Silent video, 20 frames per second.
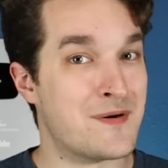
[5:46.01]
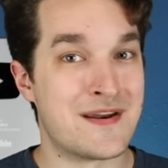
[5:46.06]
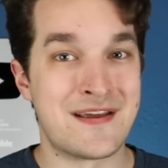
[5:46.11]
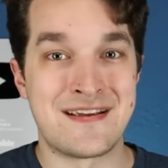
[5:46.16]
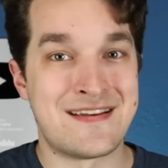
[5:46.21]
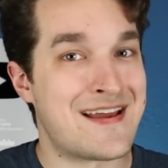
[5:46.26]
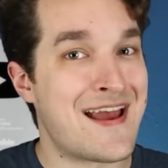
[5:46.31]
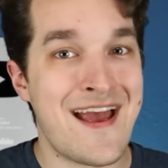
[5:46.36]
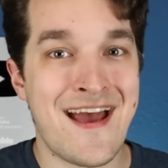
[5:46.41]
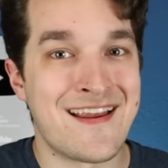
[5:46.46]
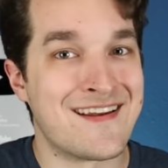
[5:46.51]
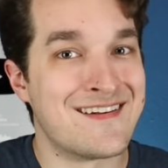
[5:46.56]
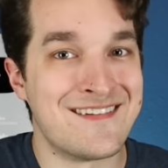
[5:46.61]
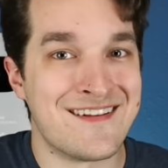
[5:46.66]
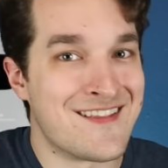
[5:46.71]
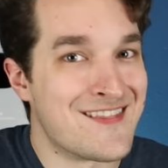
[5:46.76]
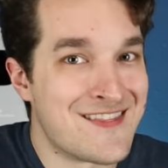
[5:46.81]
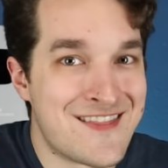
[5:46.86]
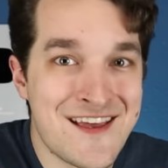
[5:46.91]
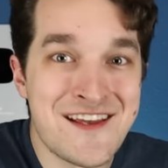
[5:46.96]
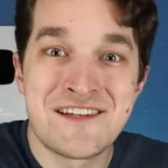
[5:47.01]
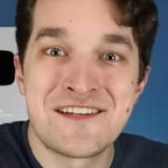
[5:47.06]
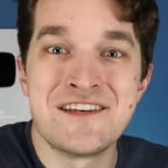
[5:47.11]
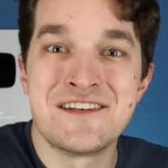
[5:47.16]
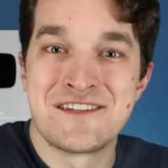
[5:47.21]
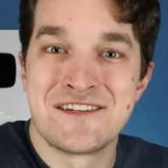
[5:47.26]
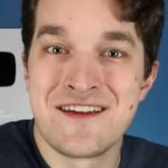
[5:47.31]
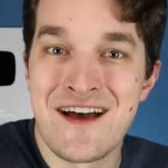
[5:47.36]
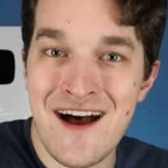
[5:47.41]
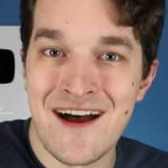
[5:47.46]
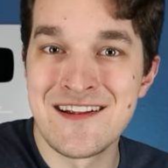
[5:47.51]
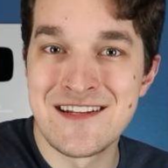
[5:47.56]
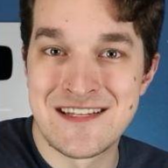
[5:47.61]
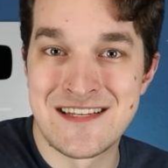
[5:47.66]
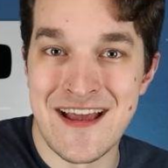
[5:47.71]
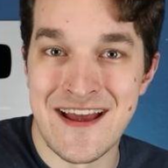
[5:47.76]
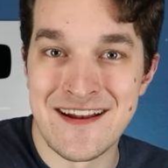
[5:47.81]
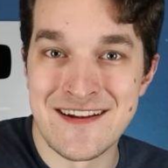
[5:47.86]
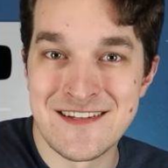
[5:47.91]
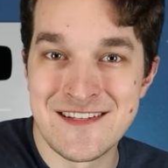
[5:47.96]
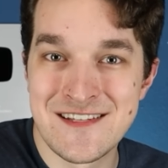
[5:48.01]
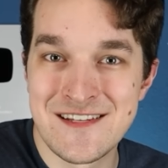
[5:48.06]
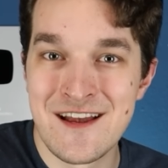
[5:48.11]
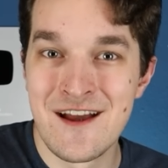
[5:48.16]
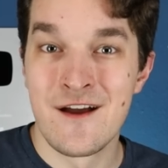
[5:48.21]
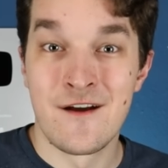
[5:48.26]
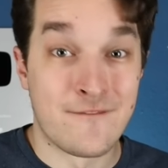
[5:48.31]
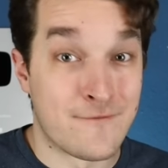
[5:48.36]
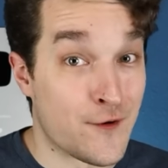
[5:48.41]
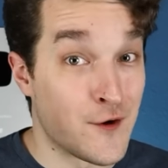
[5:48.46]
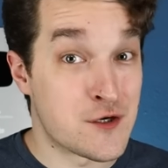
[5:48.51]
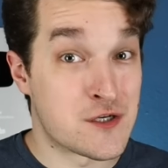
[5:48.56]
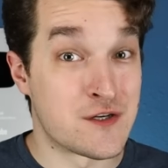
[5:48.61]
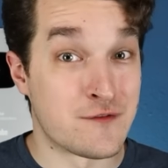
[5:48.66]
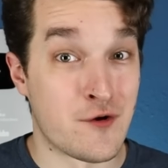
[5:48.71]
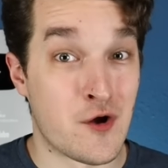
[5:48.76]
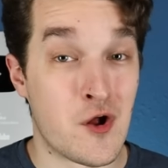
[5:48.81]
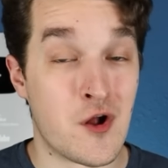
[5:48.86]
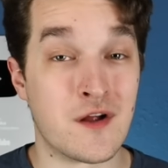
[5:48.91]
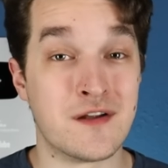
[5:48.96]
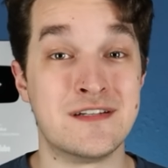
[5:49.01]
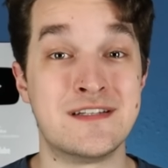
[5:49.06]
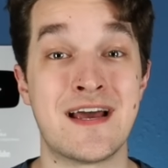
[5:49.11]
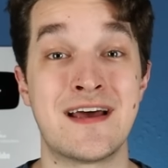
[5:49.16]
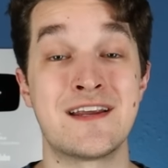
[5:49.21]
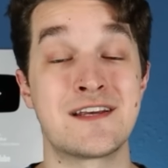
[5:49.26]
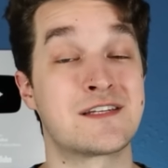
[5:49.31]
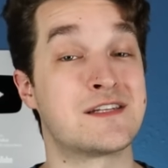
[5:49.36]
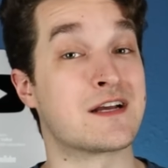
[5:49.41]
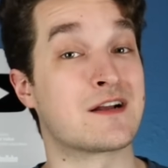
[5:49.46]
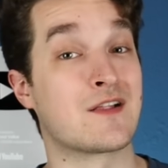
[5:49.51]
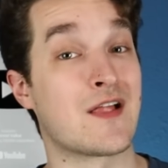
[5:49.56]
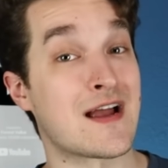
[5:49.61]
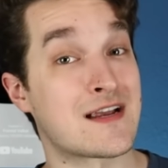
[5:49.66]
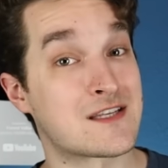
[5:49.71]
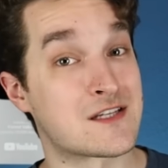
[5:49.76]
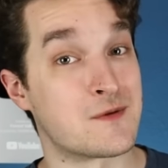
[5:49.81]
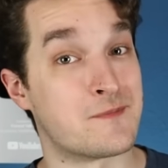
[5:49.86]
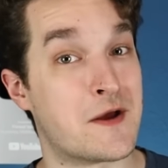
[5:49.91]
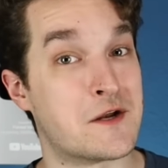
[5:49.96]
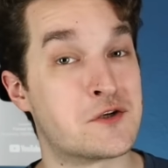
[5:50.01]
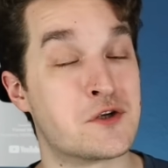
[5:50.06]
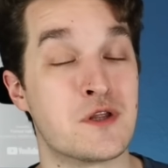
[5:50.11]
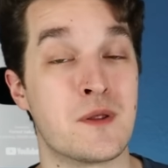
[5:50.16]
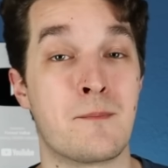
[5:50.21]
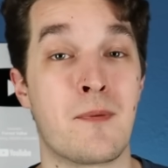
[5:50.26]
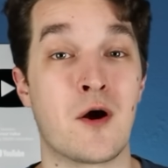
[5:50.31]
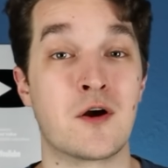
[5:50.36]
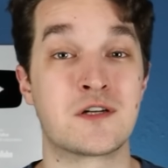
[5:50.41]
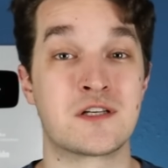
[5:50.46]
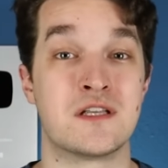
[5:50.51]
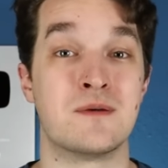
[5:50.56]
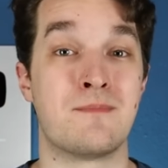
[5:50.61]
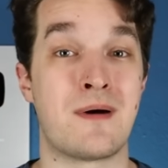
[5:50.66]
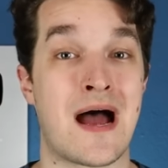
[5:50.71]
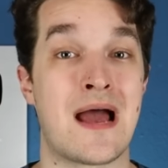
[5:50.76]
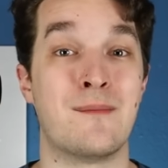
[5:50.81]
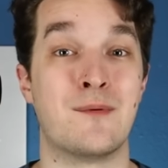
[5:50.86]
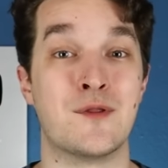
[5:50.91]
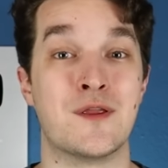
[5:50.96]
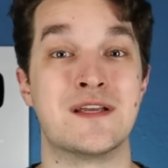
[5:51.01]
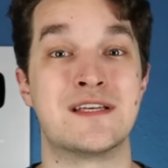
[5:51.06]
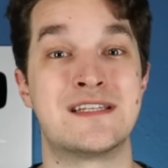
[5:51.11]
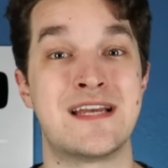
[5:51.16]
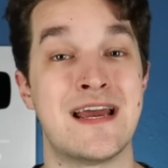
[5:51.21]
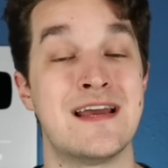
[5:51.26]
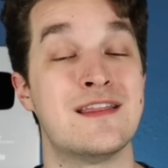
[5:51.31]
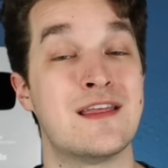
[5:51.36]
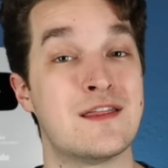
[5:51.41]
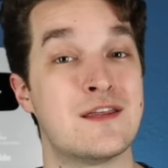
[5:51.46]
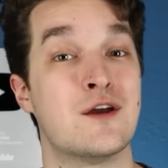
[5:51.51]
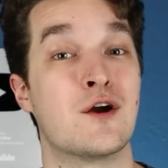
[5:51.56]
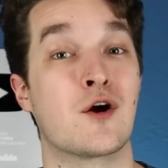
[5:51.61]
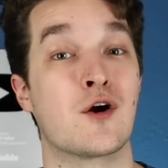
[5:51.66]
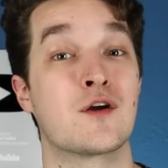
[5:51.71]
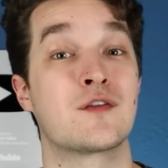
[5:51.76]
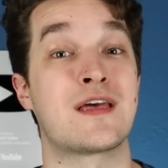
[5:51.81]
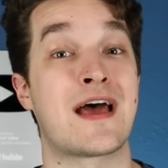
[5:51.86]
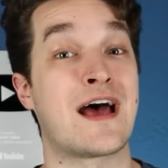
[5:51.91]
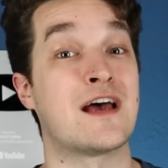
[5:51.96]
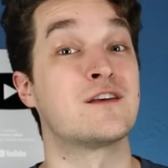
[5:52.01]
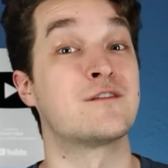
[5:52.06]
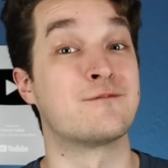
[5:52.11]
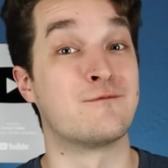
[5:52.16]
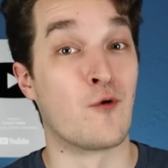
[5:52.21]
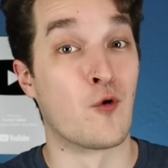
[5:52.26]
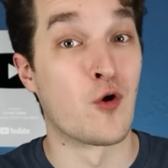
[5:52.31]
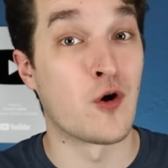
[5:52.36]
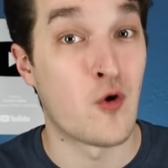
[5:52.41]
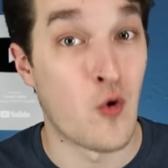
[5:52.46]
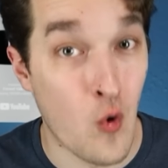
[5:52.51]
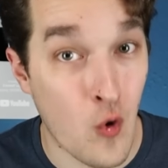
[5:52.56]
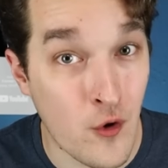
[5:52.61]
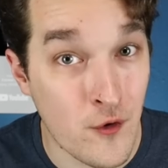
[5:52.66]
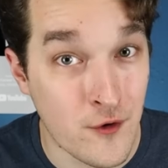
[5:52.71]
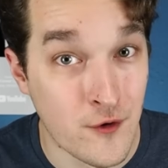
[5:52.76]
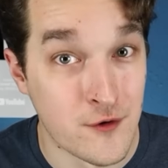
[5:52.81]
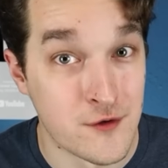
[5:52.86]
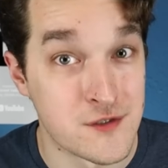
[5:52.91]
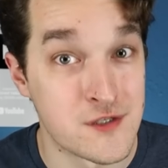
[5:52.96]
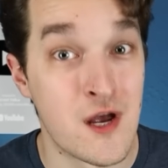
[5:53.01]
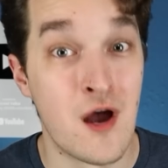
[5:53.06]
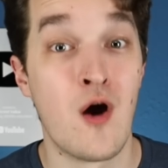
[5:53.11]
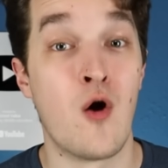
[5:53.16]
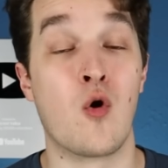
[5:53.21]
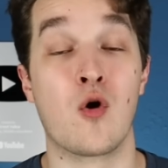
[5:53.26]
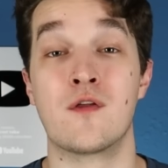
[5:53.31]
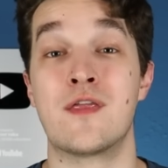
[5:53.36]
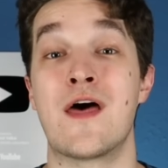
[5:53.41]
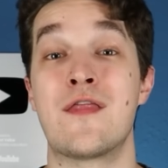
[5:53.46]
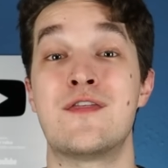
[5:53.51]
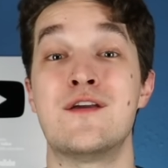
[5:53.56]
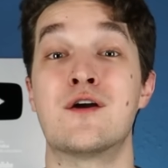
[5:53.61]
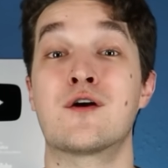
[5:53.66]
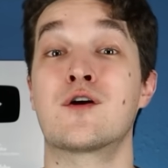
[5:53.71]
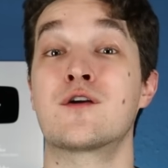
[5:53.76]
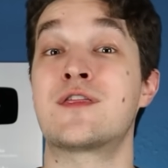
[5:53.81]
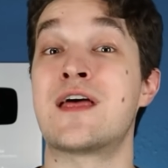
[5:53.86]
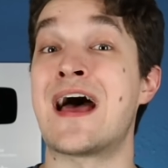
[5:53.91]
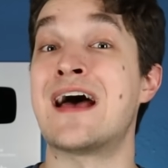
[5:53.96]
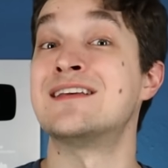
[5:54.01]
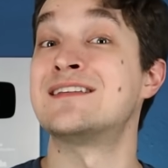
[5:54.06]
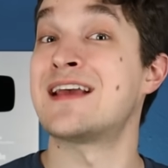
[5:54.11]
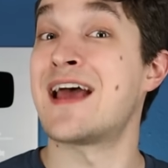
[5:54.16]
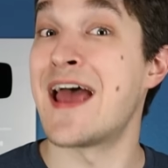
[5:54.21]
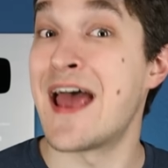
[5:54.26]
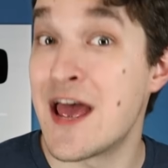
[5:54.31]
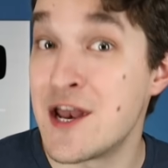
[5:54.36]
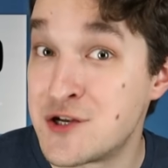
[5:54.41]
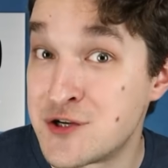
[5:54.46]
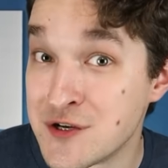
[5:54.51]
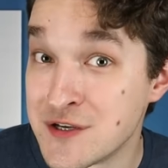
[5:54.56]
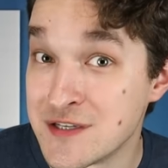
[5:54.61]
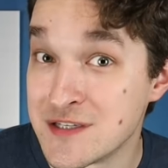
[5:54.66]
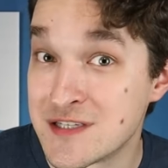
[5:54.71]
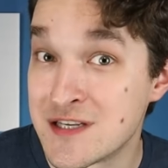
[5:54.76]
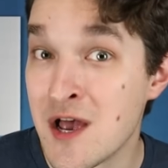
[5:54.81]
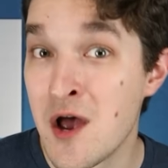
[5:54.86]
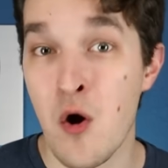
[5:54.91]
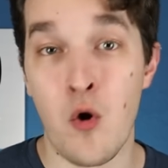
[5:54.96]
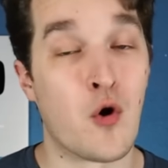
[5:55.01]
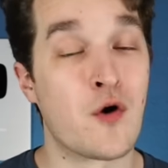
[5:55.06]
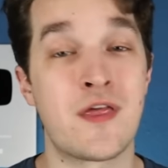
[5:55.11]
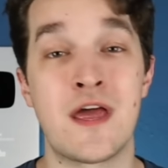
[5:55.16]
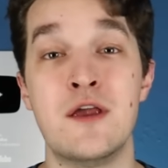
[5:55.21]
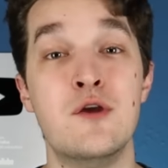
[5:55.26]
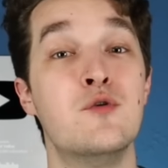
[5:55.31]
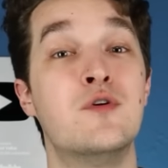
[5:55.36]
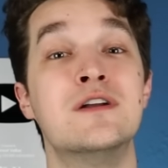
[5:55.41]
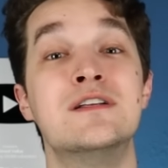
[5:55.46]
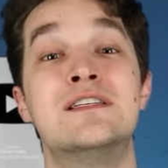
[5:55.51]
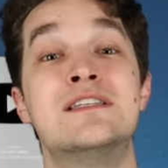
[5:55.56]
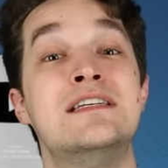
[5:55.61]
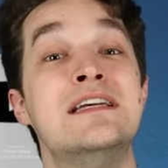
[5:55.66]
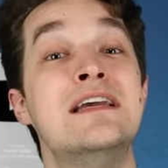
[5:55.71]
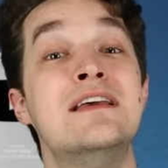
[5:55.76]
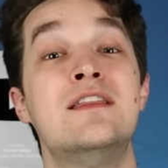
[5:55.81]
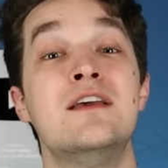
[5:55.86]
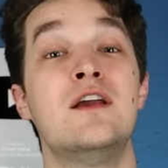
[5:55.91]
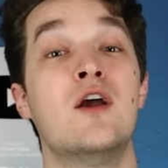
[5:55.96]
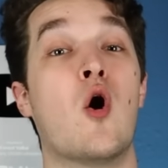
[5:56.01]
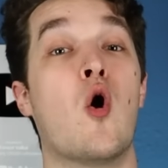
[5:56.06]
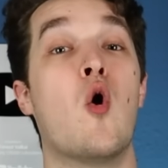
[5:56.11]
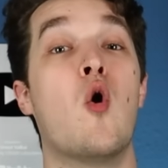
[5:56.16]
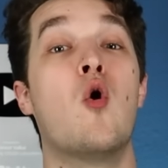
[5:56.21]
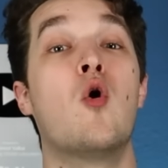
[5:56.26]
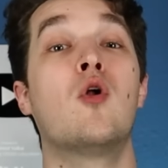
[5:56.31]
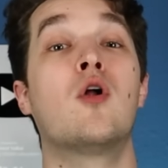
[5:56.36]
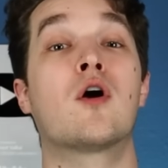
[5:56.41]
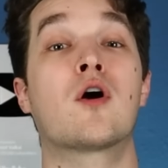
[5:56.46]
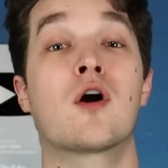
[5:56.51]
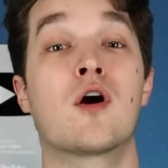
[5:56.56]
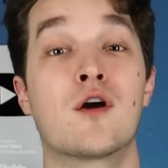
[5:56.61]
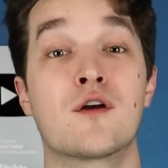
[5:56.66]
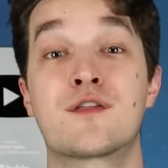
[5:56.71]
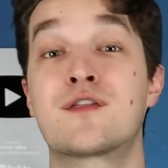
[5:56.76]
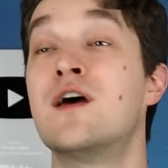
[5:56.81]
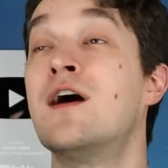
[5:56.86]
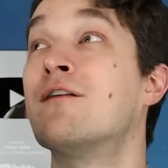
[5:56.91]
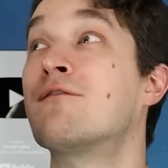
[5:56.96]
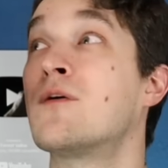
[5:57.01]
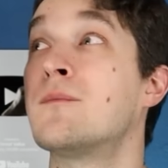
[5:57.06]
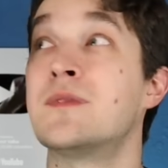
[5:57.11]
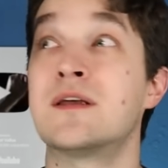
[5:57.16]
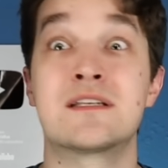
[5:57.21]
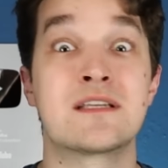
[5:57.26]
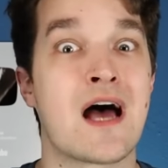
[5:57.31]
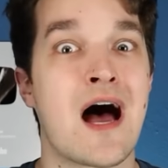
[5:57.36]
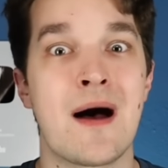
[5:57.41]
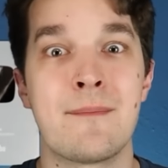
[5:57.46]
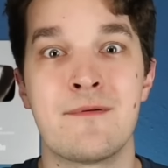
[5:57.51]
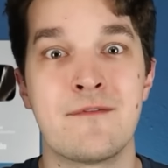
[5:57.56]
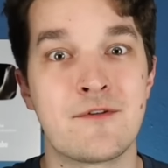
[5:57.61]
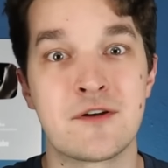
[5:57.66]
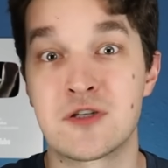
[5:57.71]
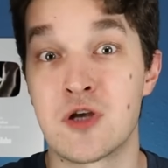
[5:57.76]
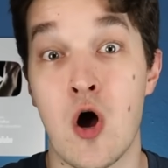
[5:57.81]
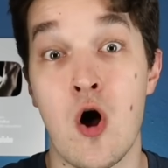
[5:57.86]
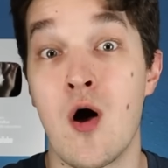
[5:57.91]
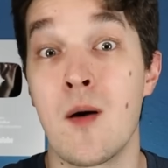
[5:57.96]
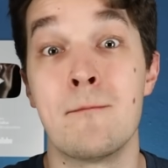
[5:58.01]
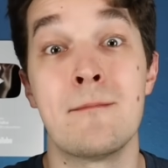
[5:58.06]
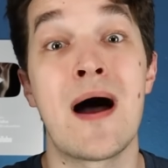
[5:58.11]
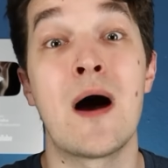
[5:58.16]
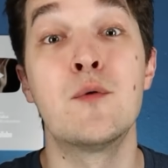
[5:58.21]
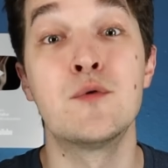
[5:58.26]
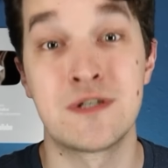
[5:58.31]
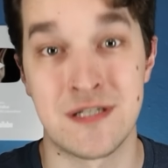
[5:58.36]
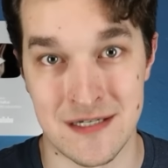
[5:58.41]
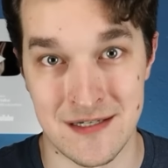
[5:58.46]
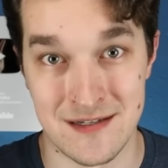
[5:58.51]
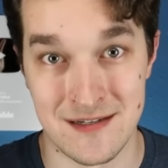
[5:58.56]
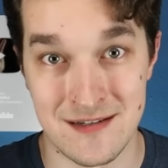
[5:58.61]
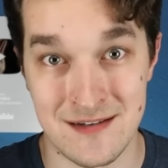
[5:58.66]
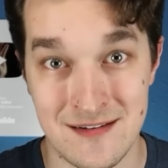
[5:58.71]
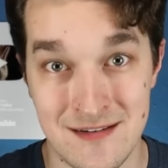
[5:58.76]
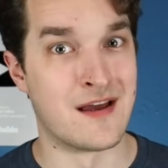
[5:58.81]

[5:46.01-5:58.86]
But again, this is nonsense. First of all, Dennis neglects to mention the parts of the Bible that say that the Earth has four corners, or that the Earth has edges, or that you can see the whole Earth from the top of a tall mountain.